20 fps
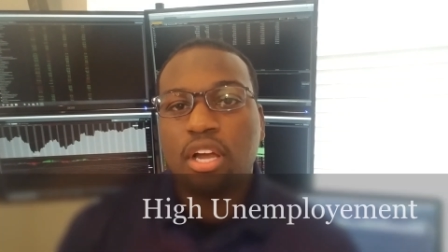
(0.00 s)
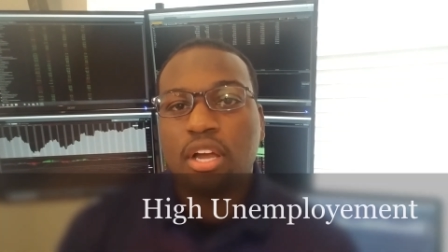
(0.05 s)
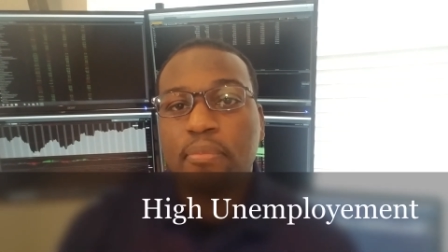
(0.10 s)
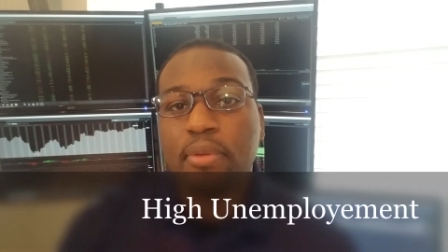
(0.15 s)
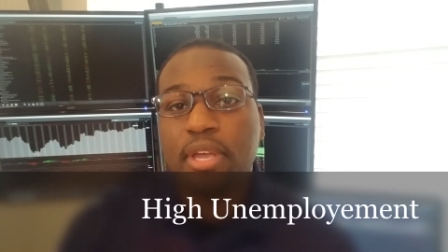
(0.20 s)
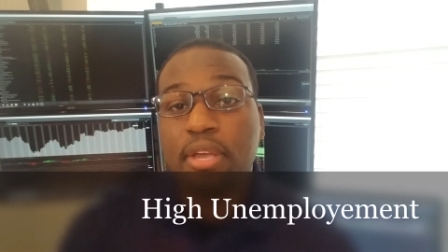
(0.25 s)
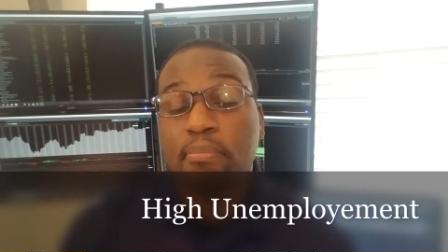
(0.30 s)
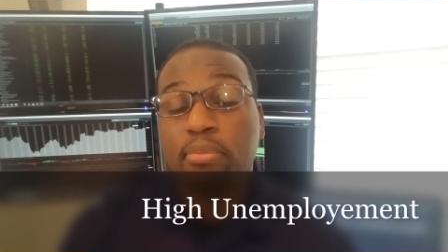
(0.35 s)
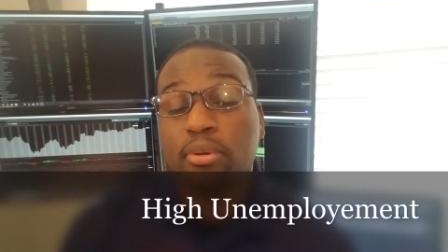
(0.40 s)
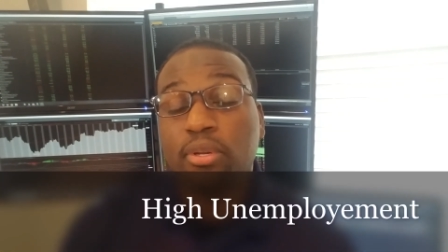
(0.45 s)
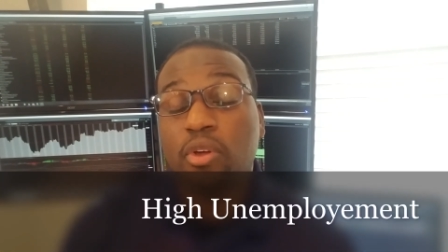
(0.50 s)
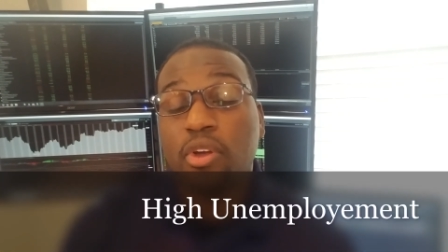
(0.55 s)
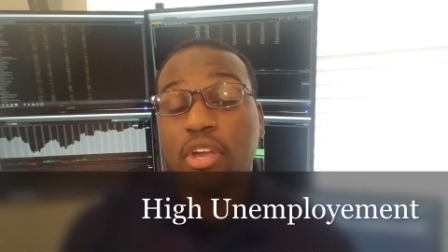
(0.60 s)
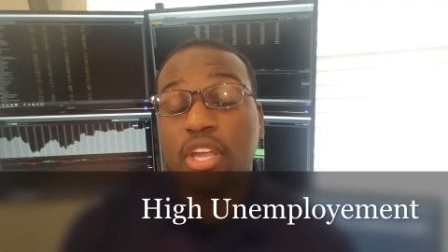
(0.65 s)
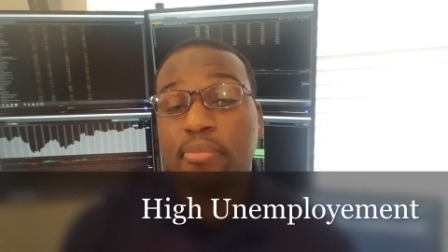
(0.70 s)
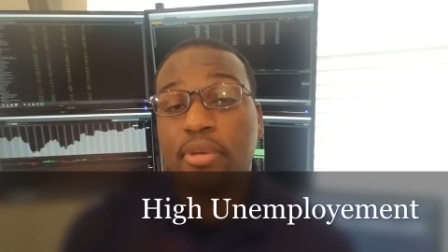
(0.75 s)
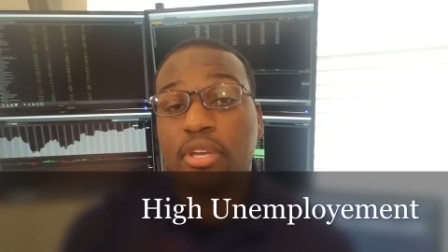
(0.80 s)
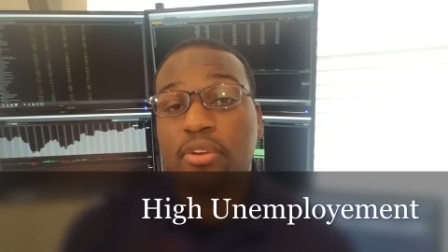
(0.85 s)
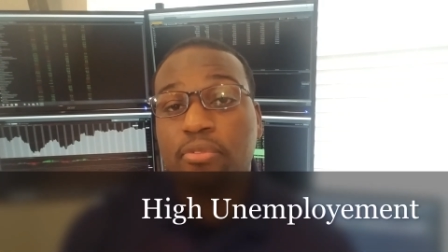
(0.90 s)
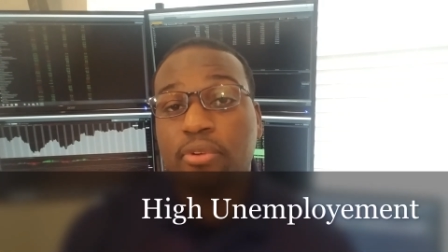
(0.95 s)

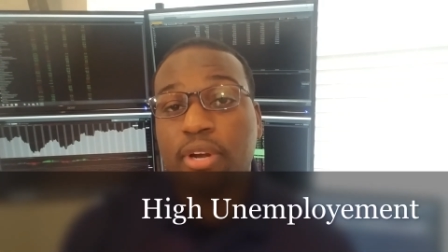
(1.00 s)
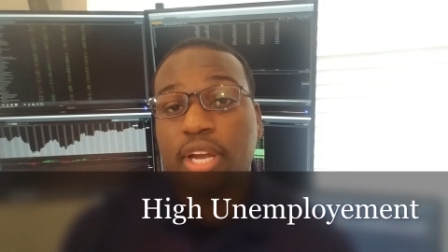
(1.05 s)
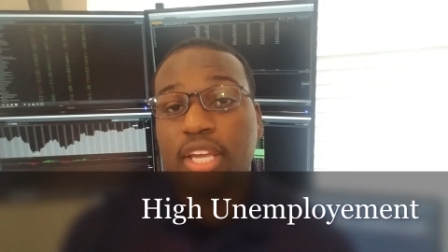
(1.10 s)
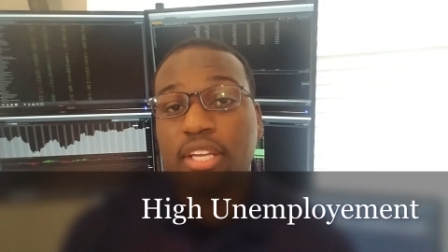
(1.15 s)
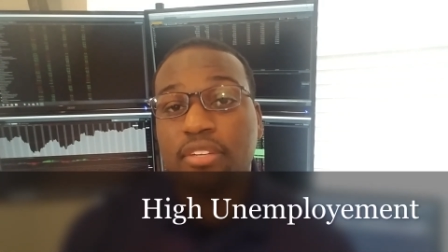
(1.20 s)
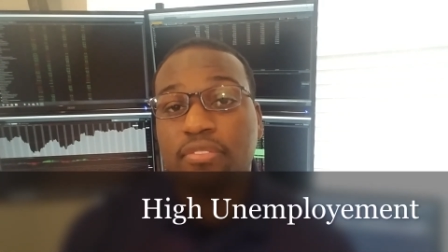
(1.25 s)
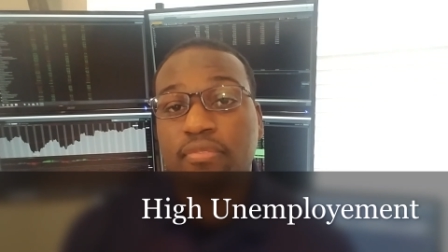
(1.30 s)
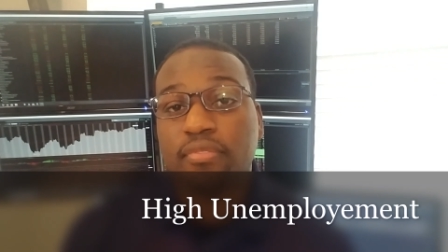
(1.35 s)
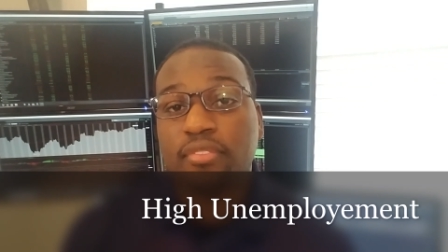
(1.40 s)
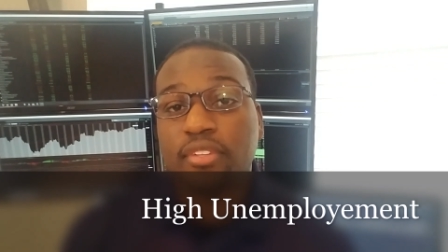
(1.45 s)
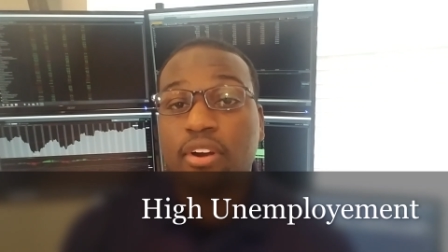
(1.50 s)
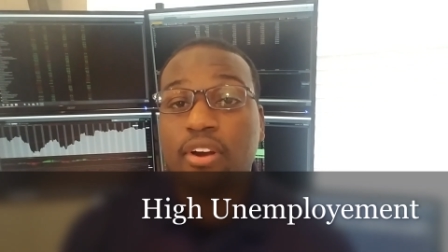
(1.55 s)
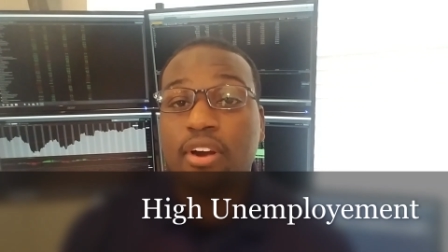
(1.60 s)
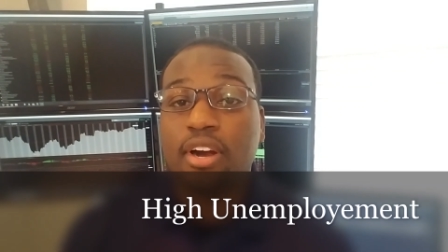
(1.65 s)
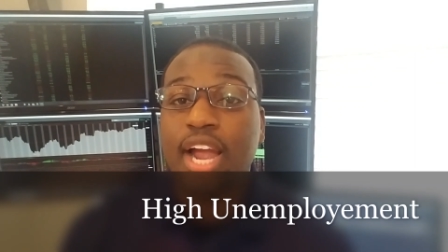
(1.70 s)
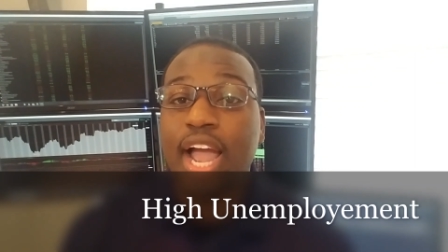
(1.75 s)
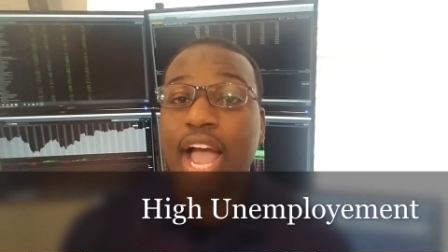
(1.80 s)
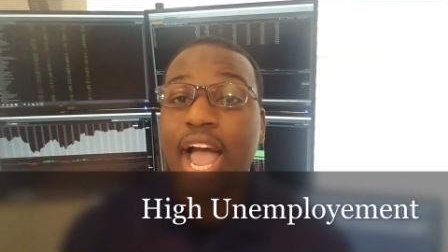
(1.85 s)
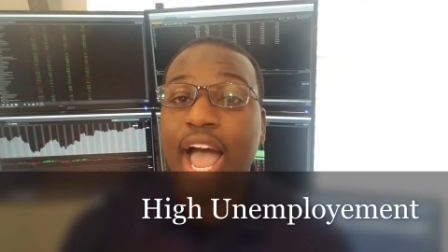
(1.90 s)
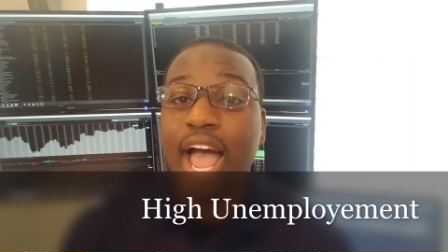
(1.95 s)
employment rate,
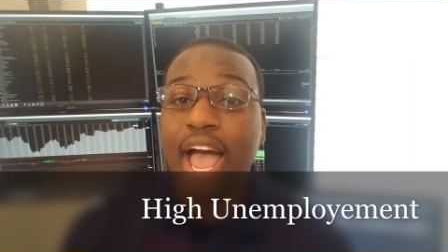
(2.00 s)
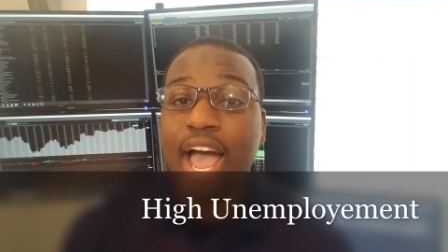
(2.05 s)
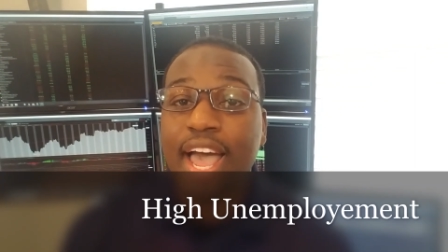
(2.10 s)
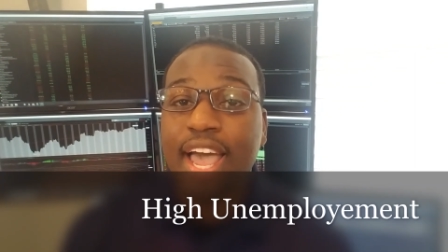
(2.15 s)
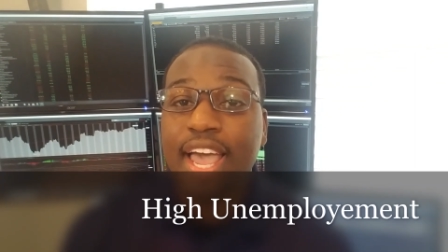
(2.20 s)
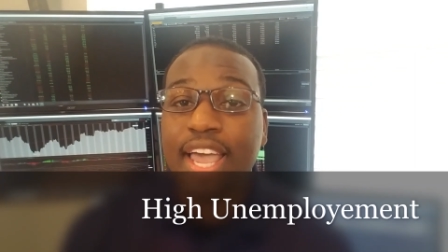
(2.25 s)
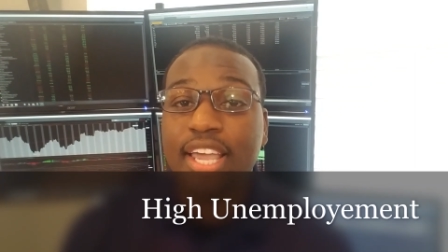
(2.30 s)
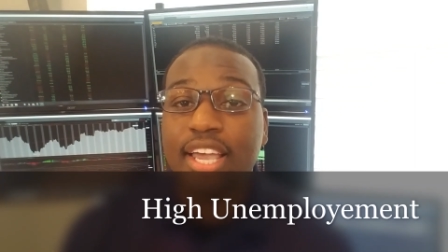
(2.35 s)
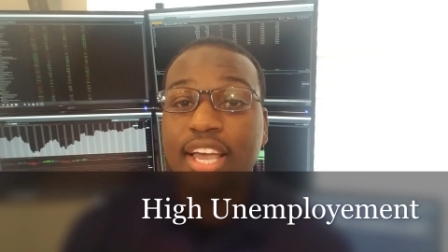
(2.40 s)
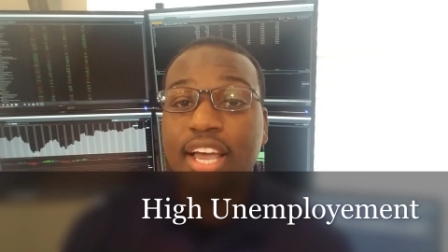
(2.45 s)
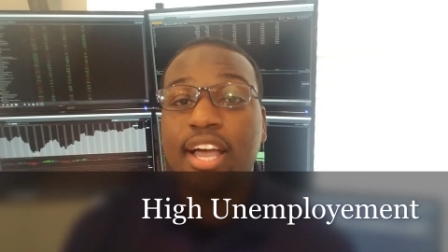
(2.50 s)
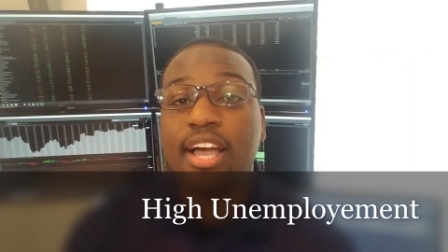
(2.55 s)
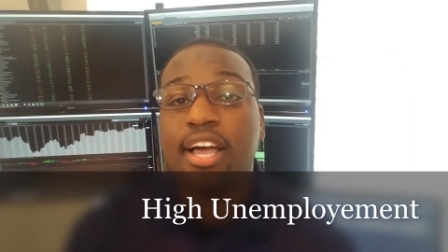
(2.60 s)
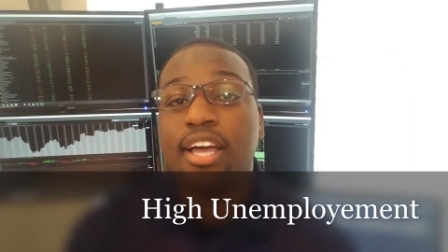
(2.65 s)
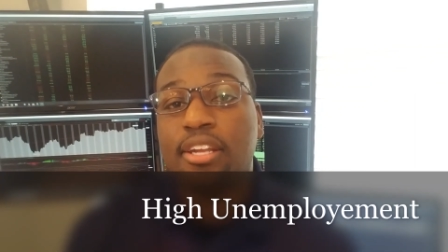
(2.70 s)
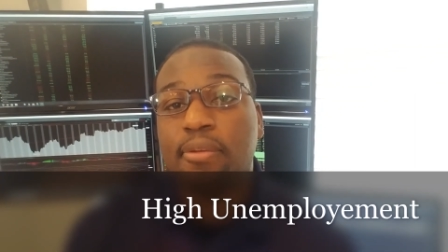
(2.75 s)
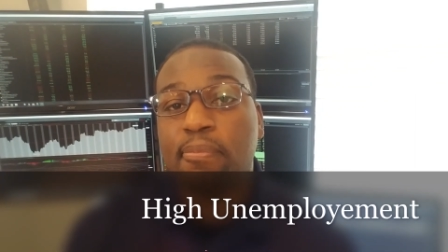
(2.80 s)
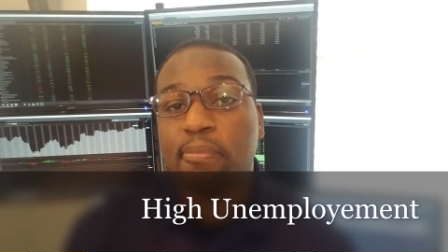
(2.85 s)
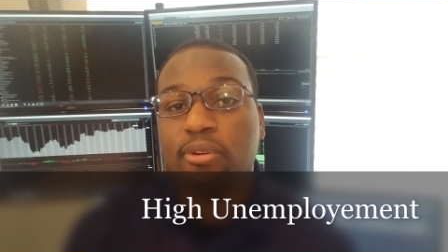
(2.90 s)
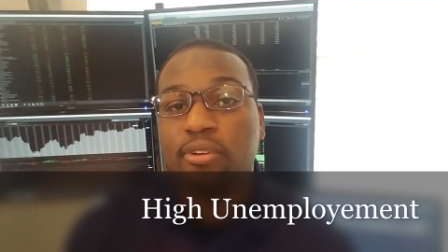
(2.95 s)
or a high
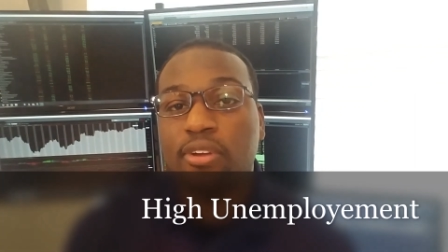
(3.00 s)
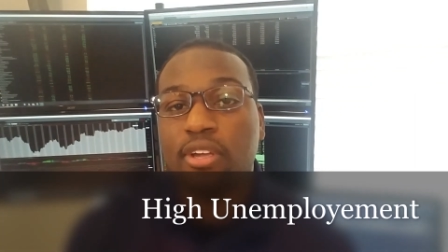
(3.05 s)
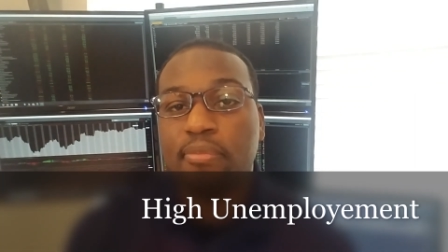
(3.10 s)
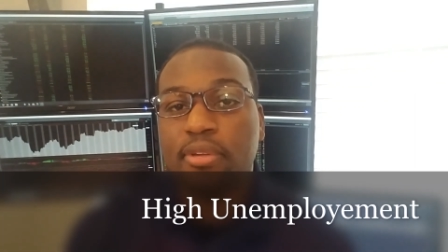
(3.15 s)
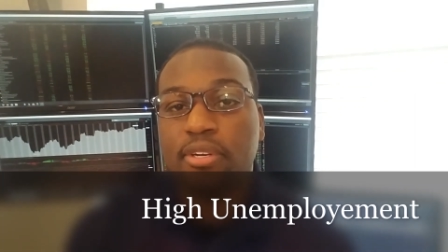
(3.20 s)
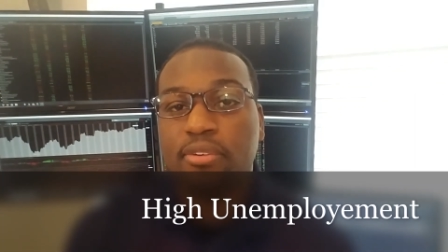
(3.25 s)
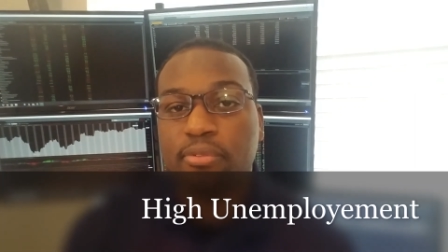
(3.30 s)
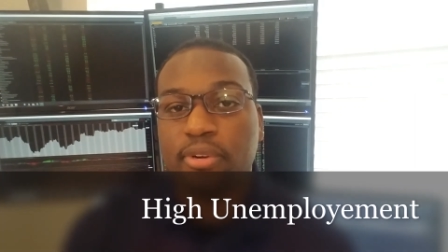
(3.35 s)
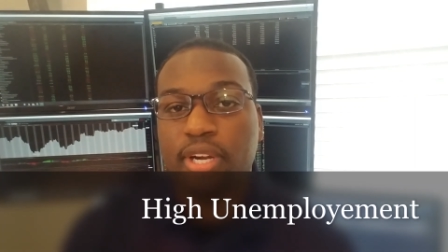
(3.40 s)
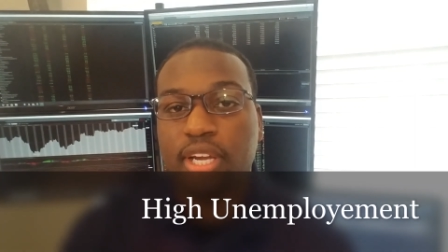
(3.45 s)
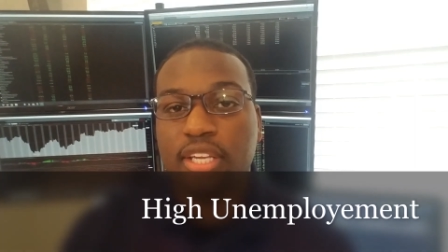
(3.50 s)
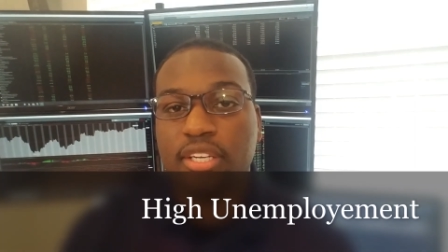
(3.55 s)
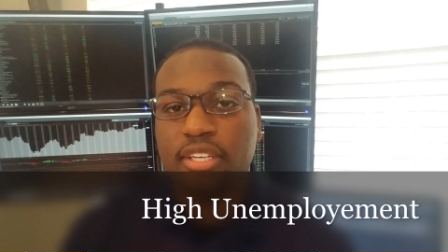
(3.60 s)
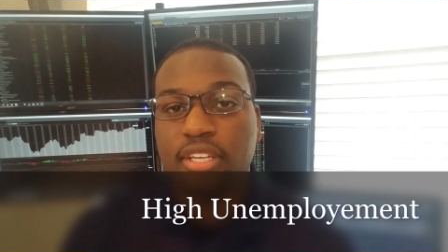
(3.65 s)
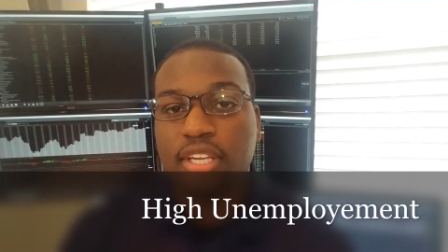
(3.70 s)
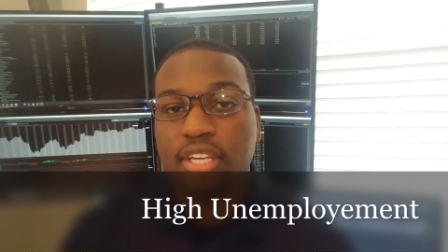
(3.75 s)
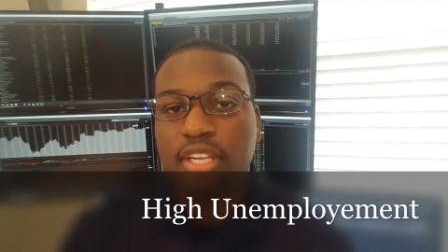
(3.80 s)
unemployment rate.